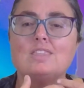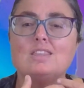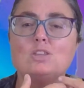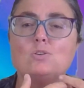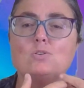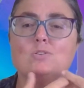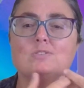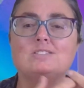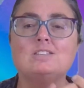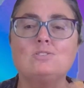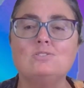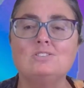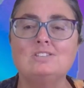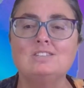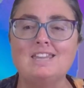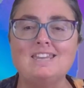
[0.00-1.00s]
using
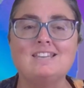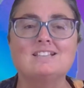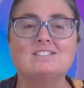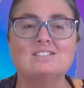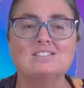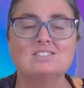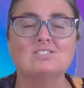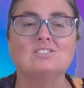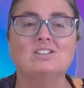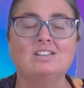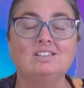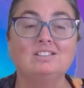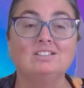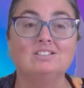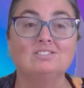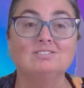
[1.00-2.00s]
unique
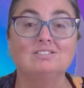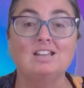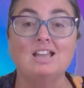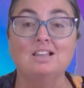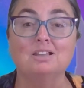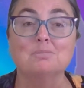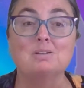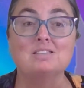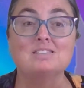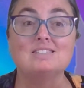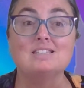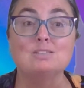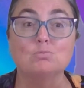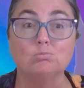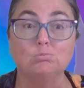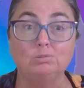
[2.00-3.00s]
design elements
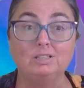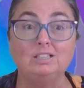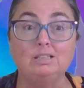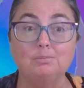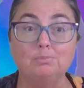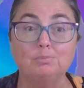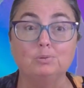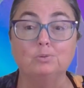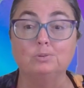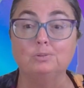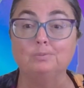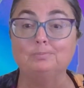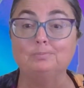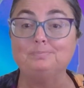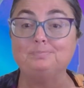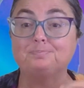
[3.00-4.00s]
is really
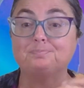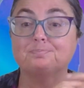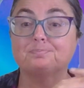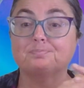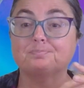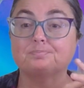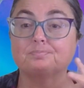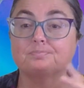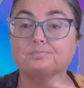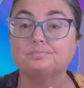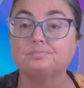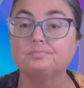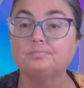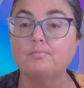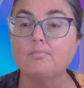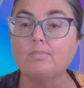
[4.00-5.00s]
important.
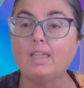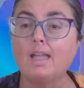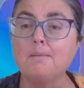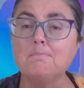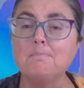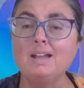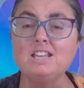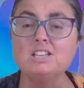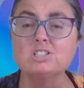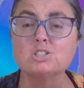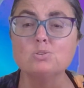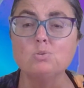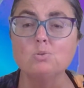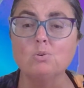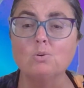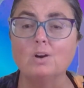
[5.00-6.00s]
And make
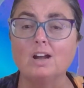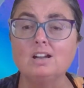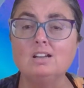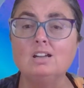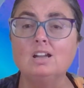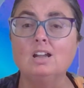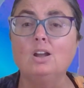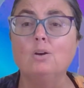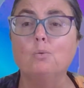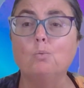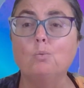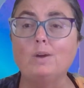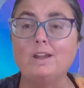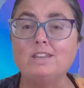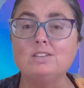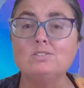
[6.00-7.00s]
sure
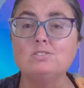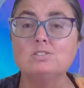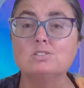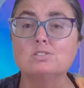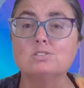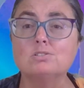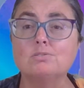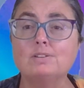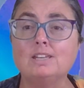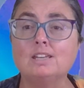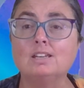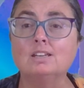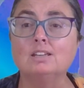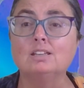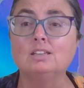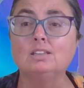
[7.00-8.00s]
when you're
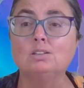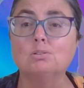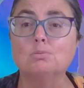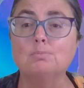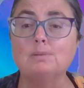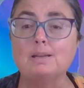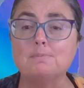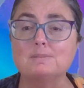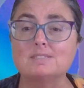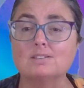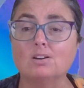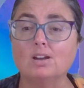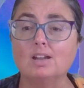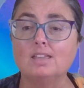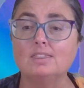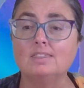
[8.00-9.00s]
doing your
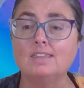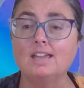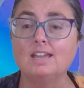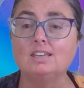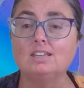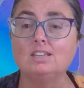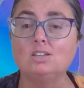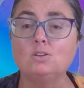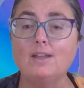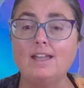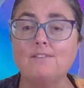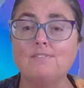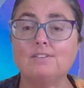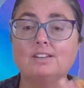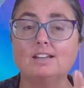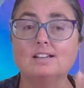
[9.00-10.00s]
website that you
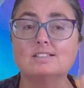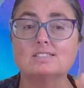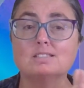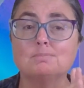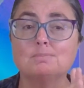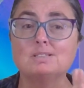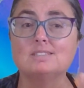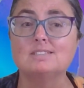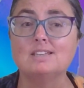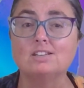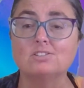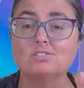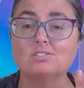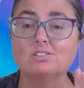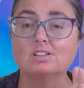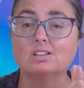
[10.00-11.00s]
have a
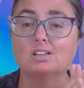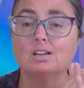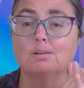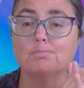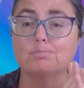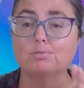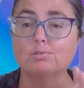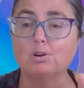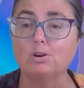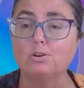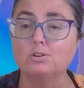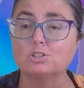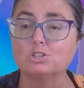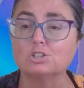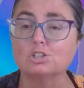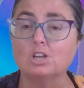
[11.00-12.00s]
customer-centric
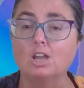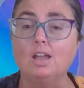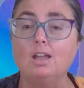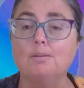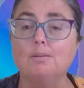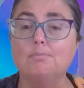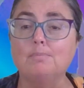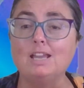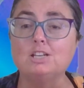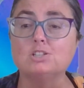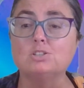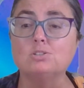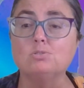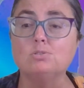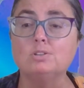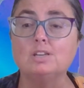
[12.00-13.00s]
approach. Make
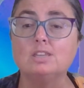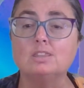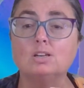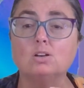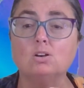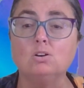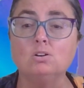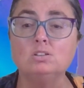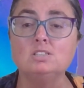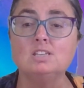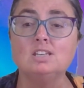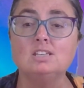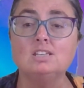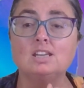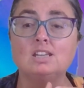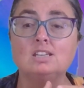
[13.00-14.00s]
sure that the
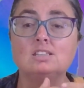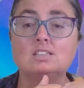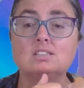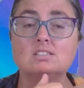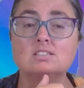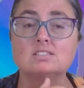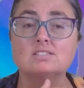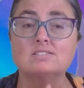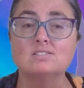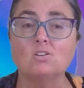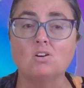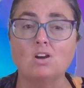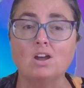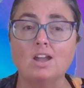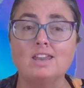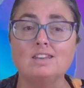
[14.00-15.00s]
content and the
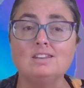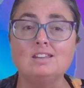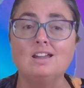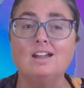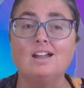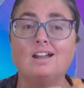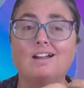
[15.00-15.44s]
design